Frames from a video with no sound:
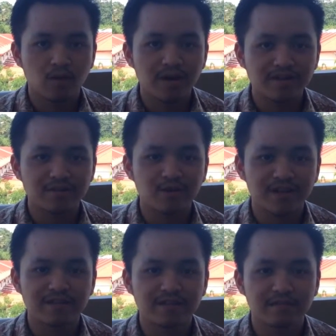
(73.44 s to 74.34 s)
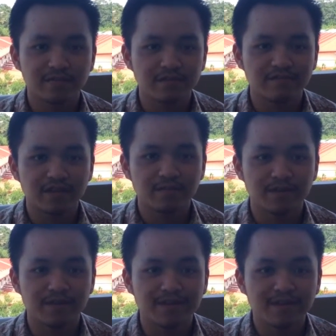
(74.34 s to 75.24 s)
What is gold and silver
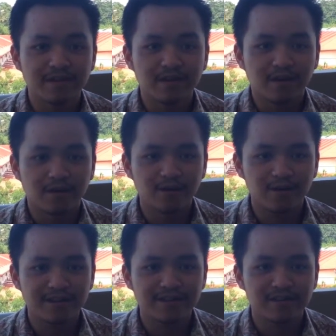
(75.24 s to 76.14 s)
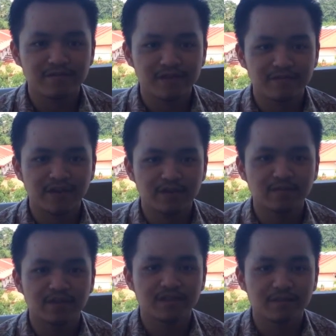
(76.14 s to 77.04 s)
investment? Gold and silver
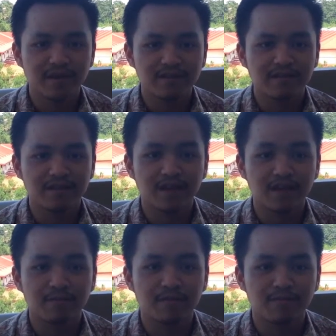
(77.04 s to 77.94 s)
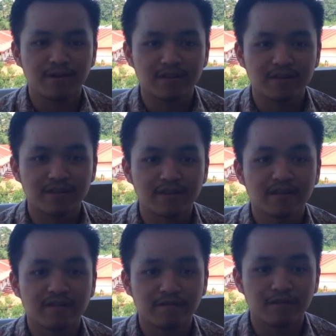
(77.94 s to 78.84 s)
investment is a method that had been practiced
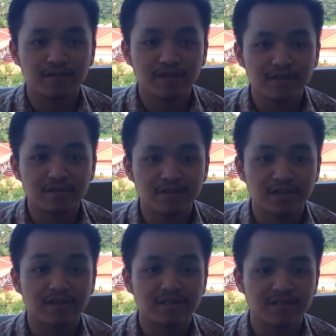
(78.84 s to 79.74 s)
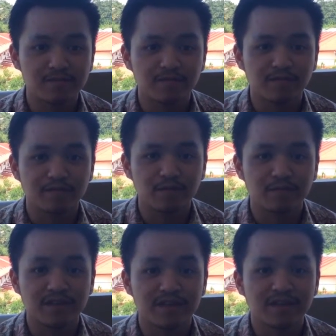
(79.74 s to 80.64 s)
for centuries and still proven to
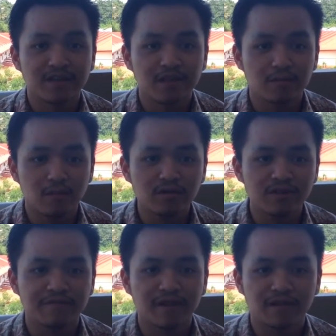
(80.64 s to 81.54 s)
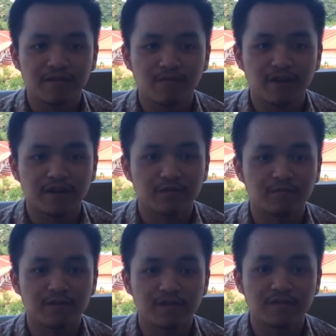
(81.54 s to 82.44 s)
be the most effective way to
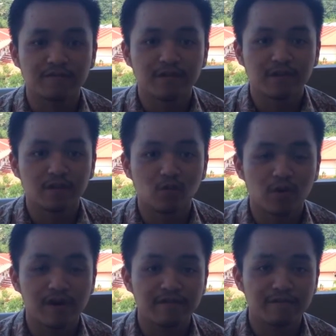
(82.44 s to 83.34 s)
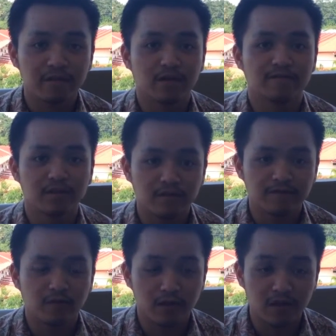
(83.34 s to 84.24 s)
preserve the wealth
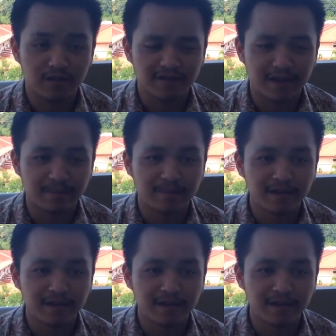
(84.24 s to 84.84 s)
for a long time.